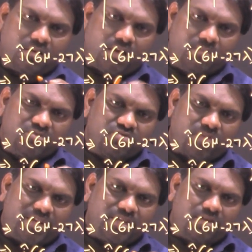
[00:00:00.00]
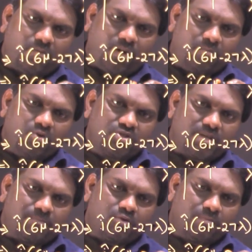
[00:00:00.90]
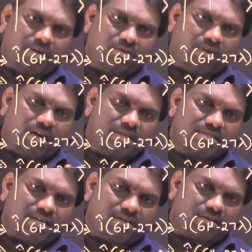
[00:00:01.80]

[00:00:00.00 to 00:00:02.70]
I'm just writing one more step to make you understand.